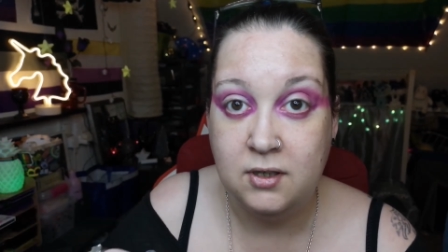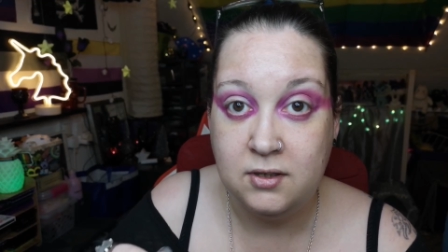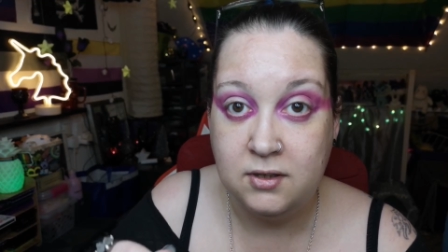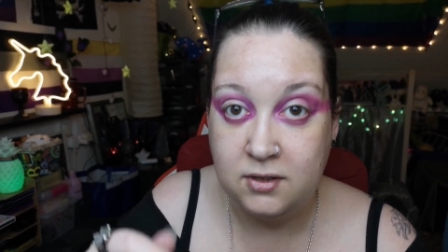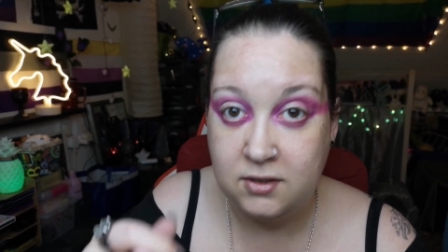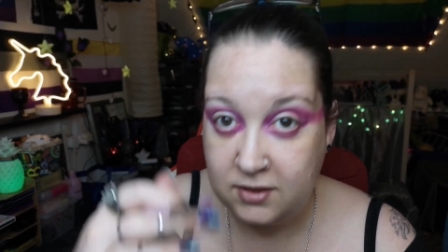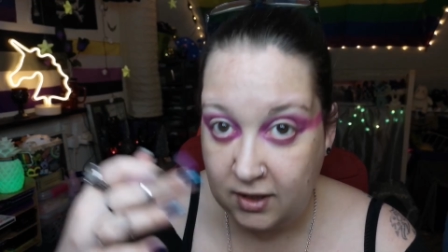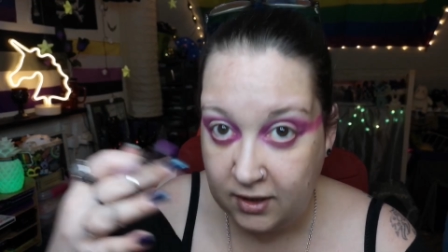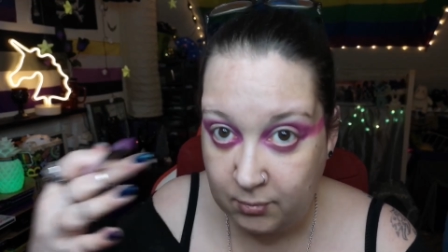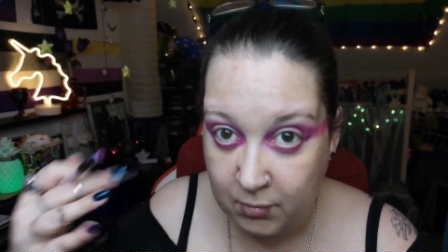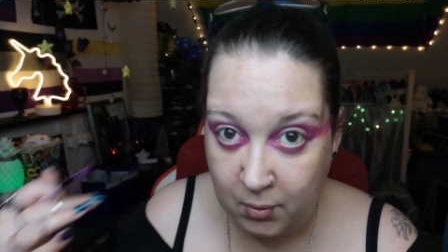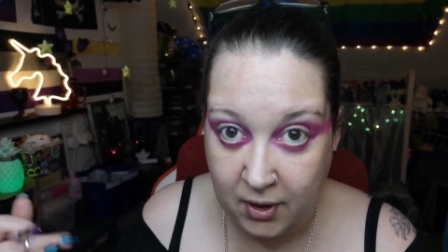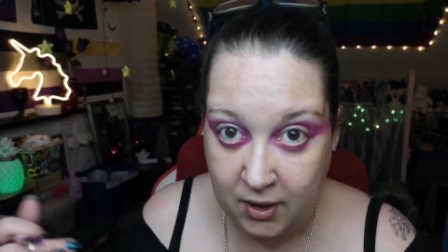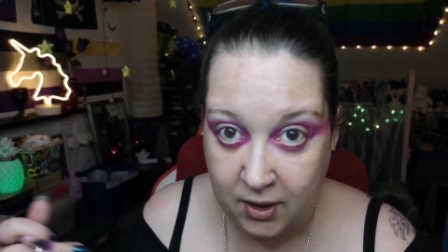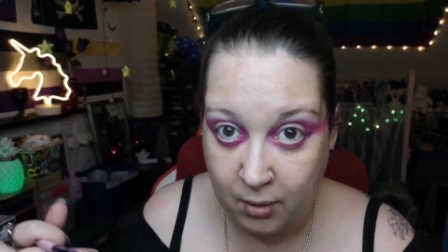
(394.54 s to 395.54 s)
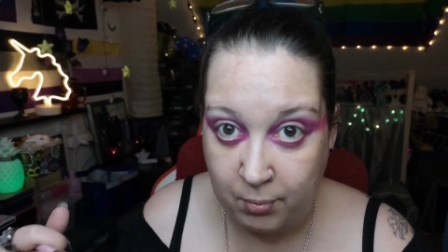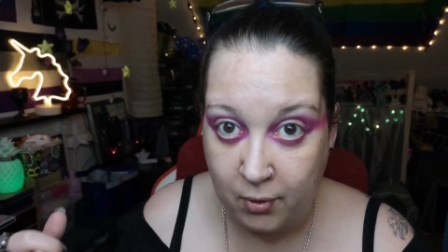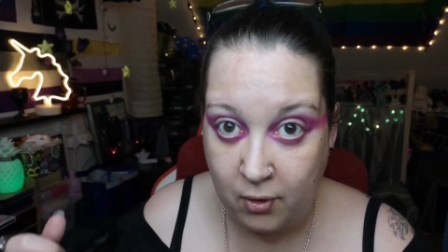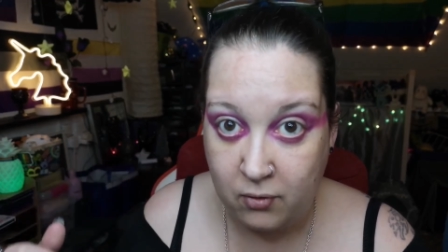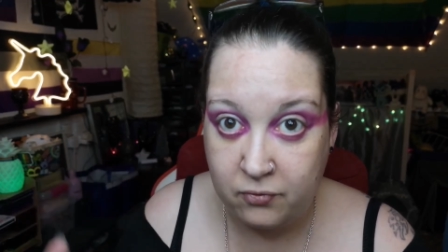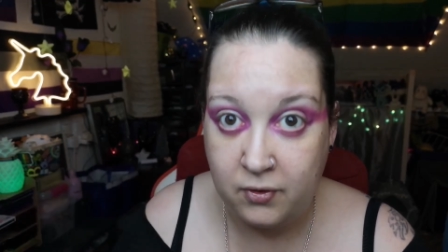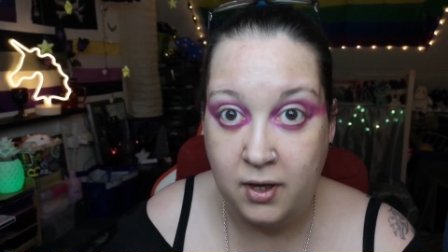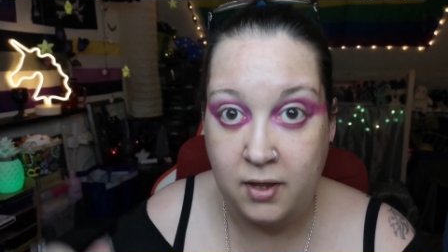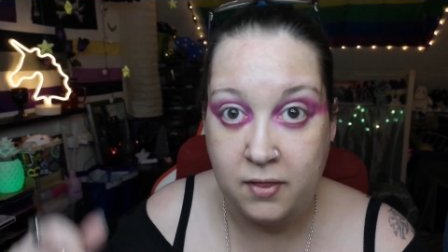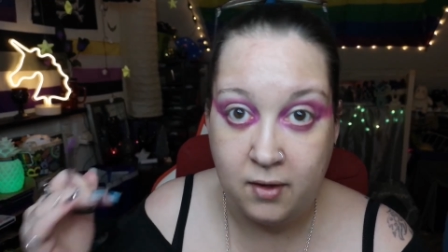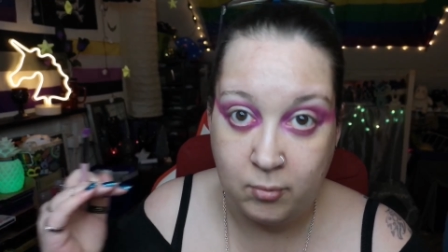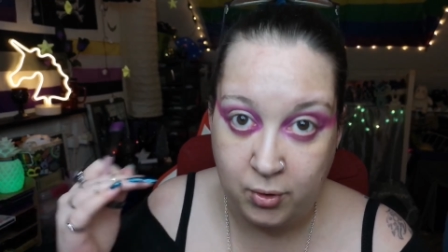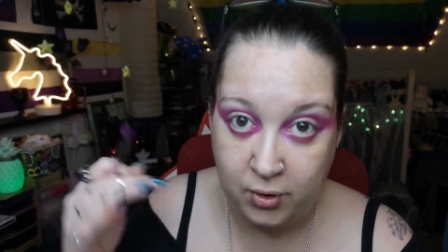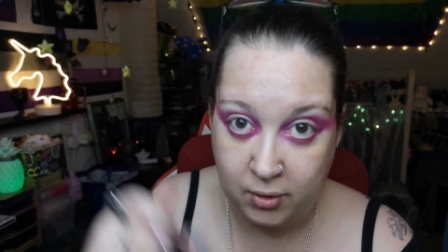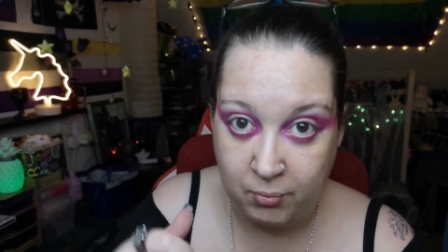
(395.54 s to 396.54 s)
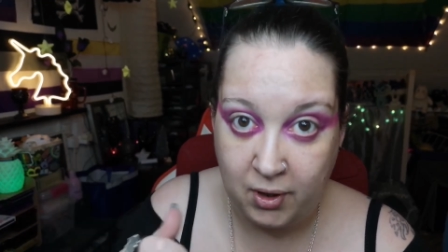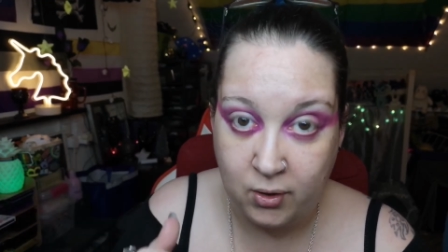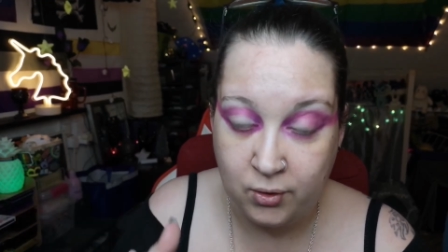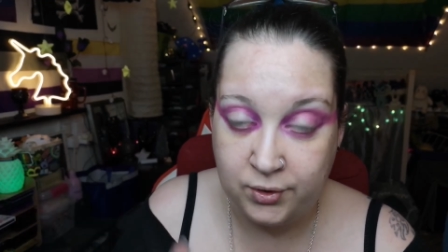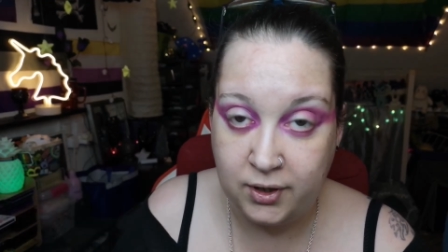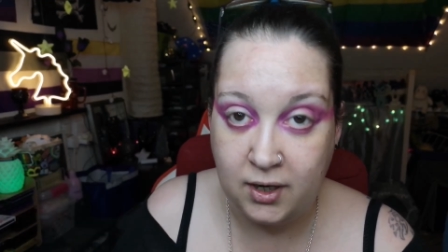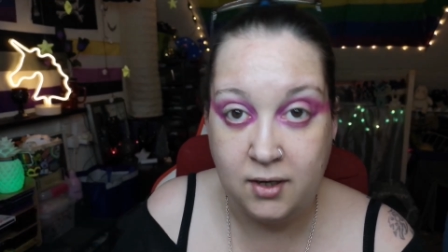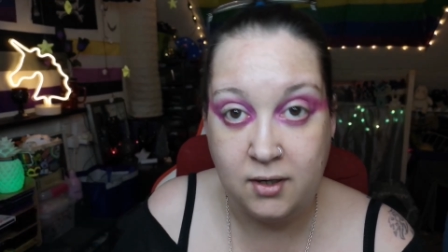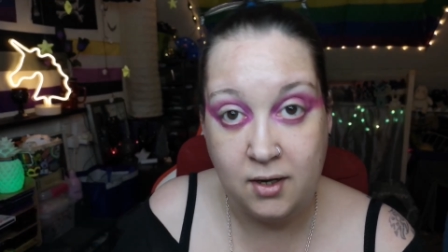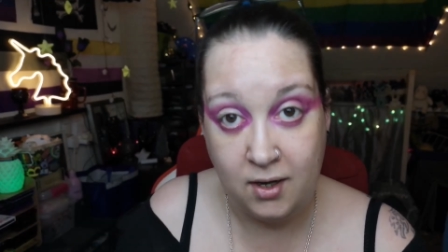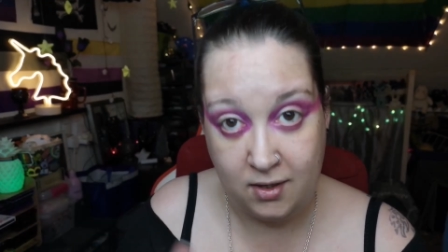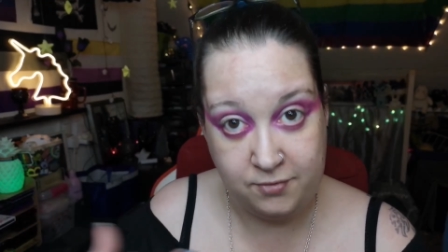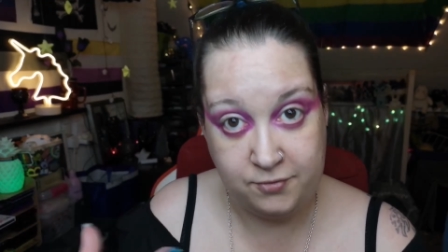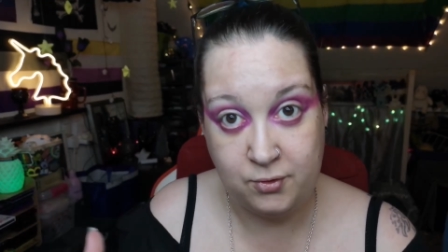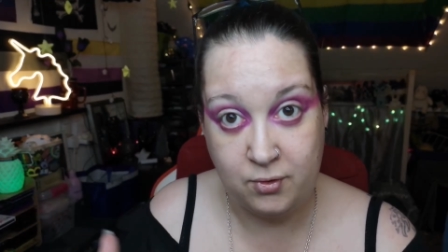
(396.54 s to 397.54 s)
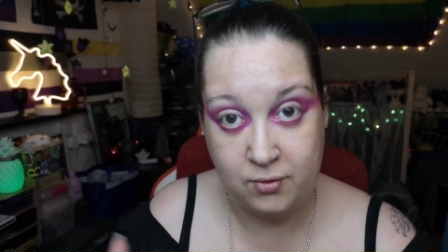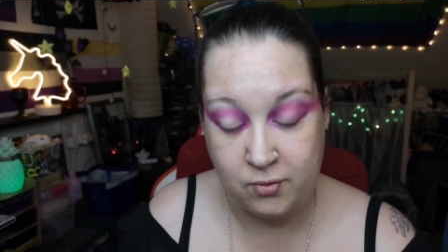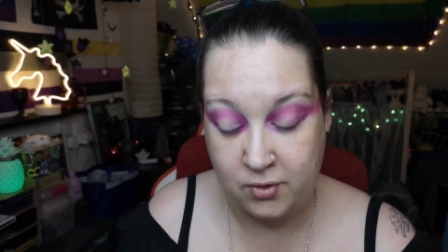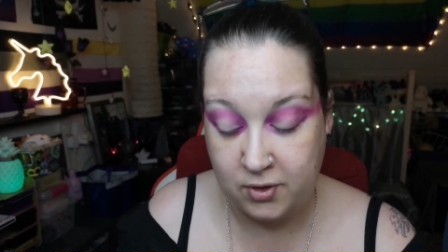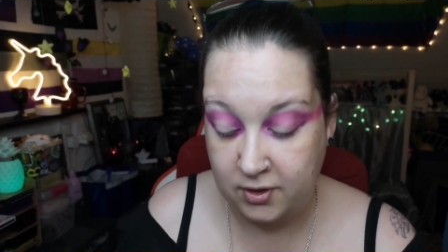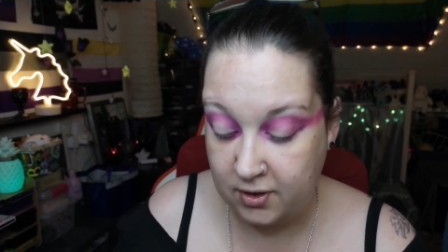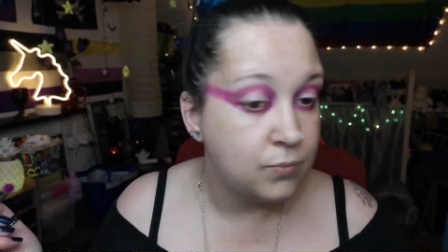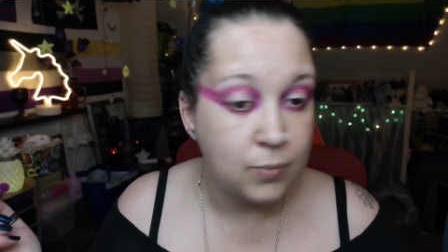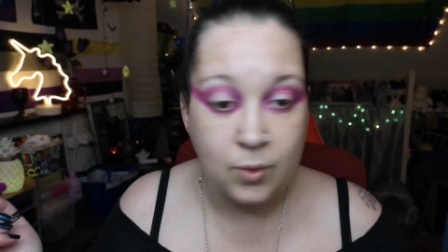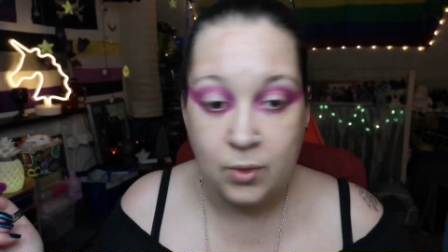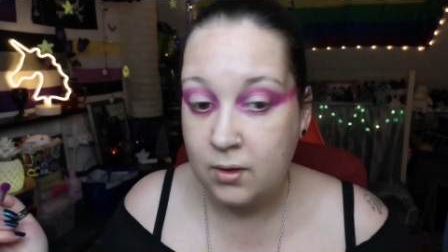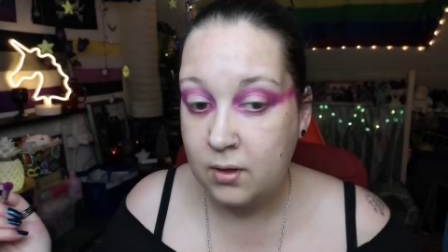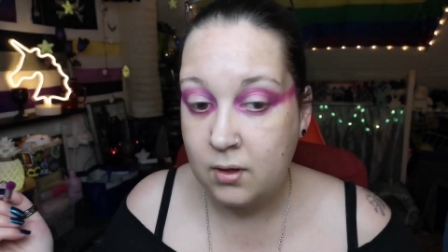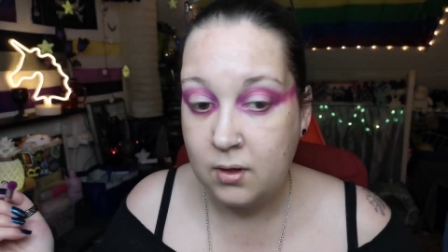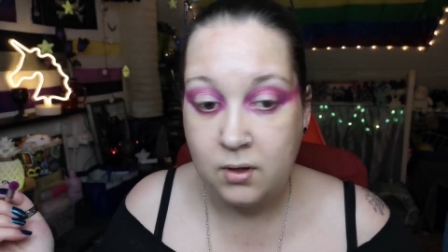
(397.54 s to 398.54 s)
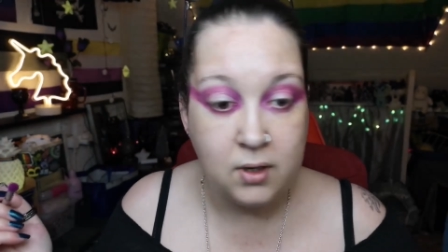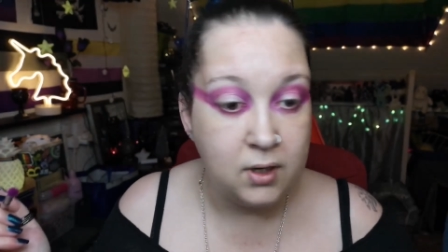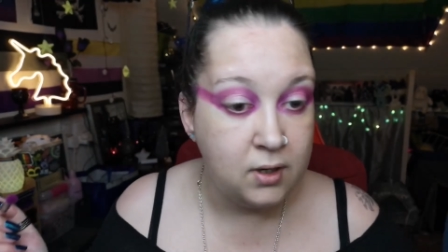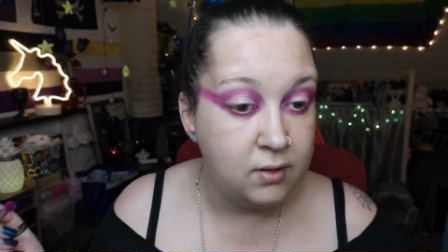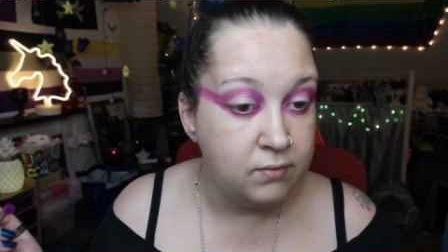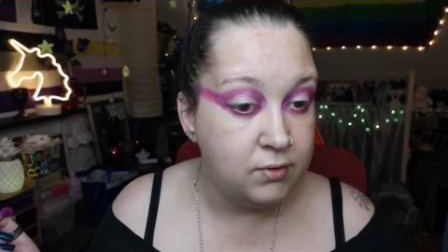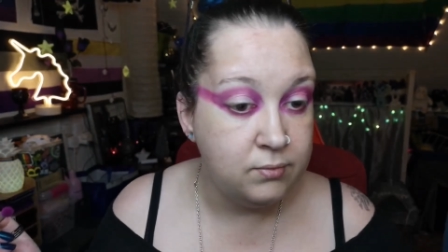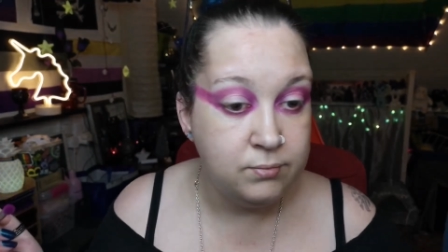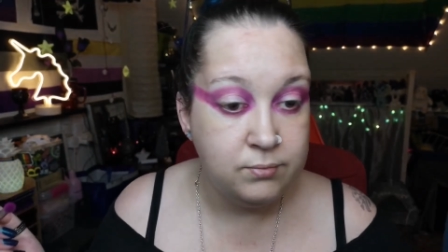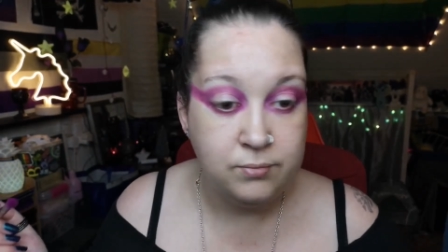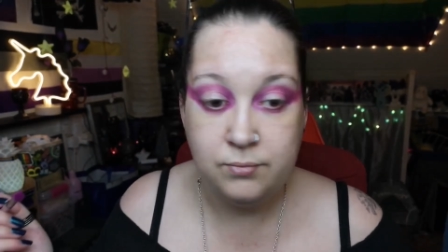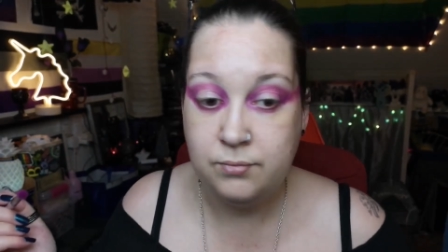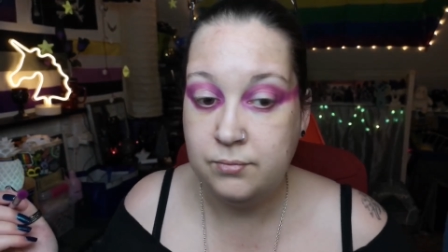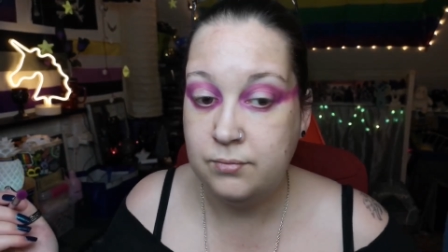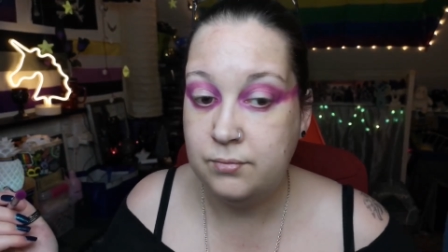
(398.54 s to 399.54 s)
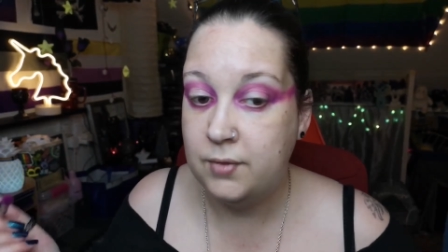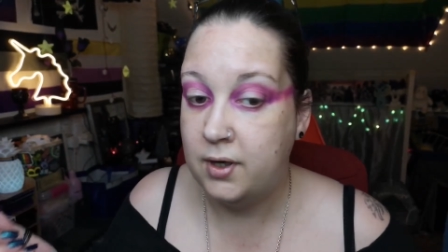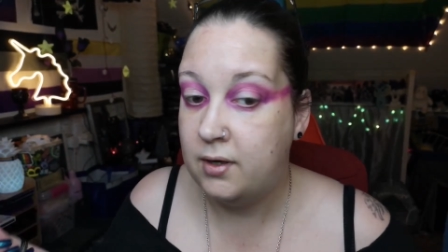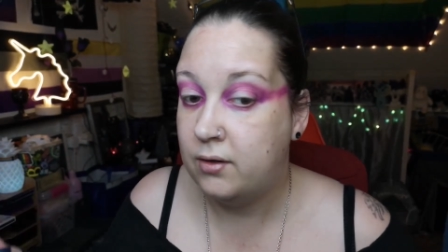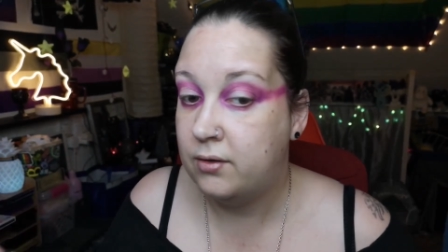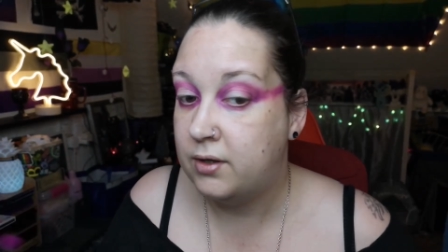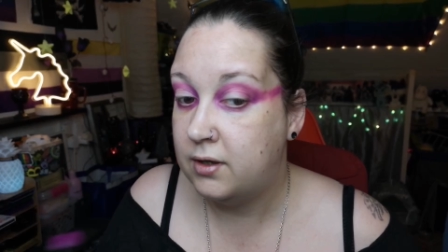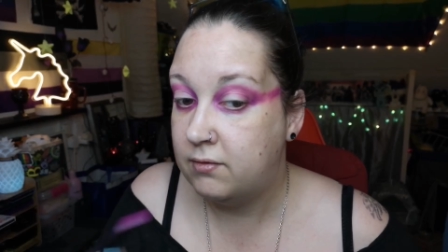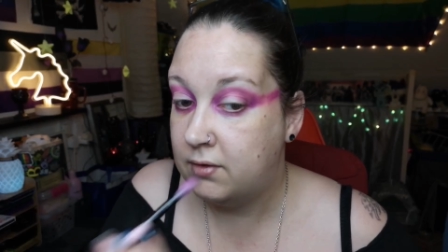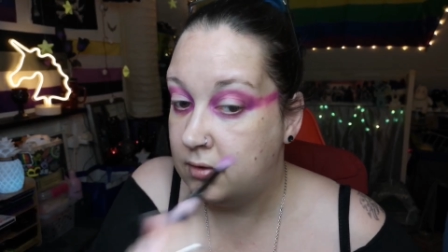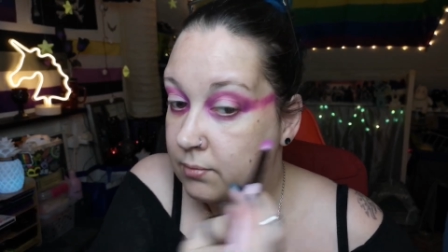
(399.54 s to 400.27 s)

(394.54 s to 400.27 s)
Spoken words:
take my makeup off and then put it back on again after I've already done it. Are they even? They look even.